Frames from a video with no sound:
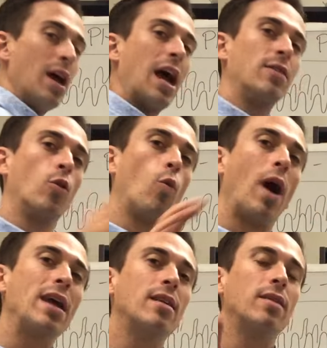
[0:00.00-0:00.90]
and the
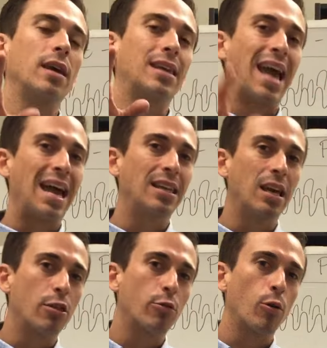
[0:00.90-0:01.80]
way that they can
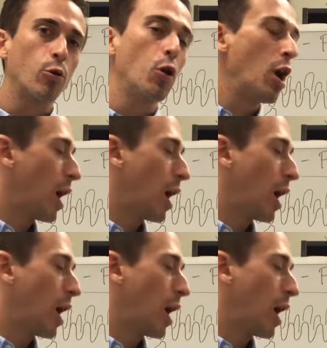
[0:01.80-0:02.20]
get through